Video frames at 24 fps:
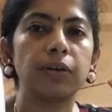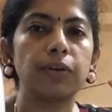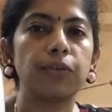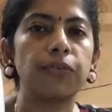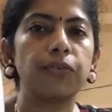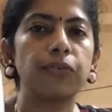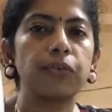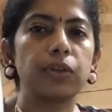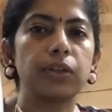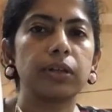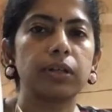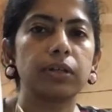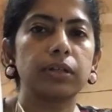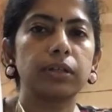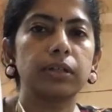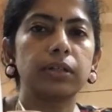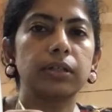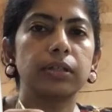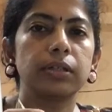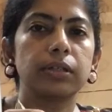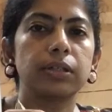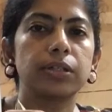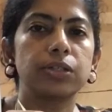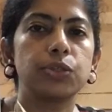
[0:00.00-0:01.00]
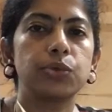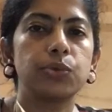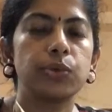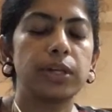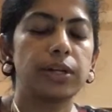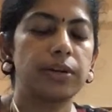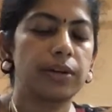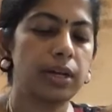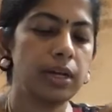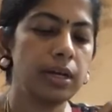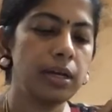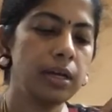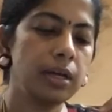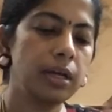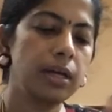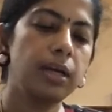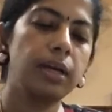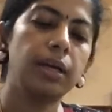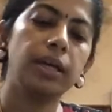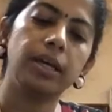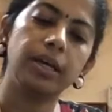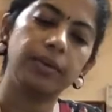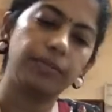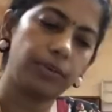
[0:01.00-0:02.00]
for the jewelry.
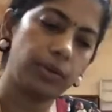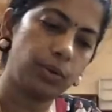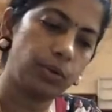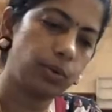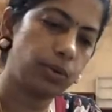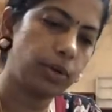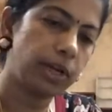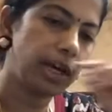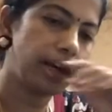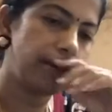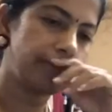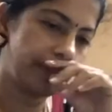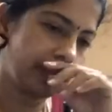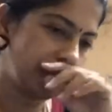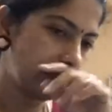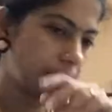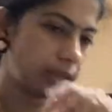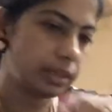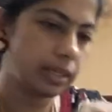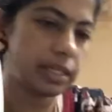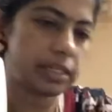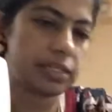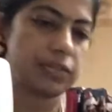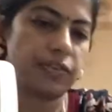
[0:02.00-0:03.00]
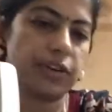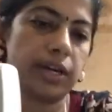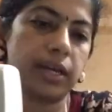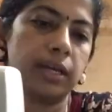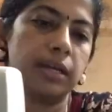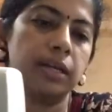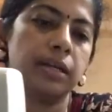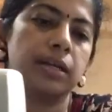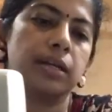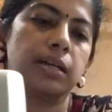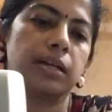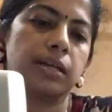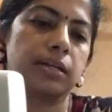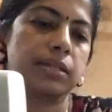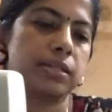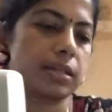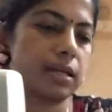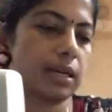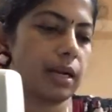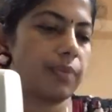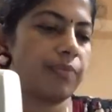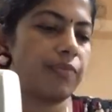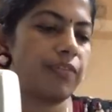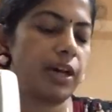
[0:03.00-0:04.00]
If you don't have it, that's fine.
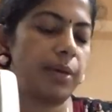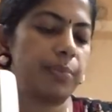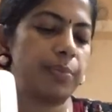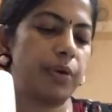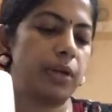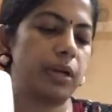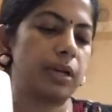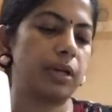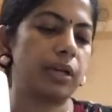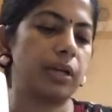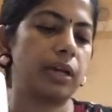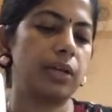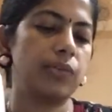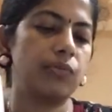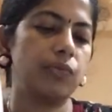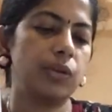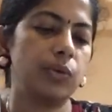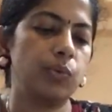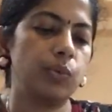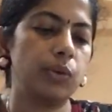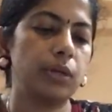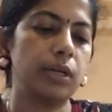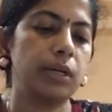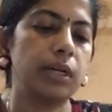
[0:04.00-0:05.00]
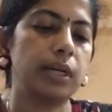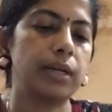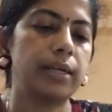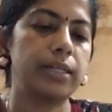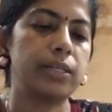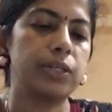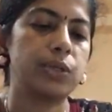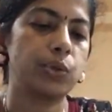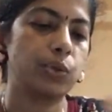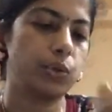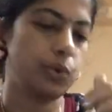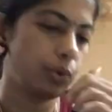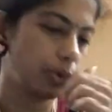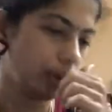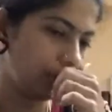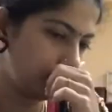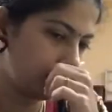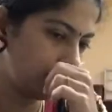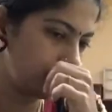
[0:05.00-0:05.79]
Scrap fabric again will work. I'll show you how to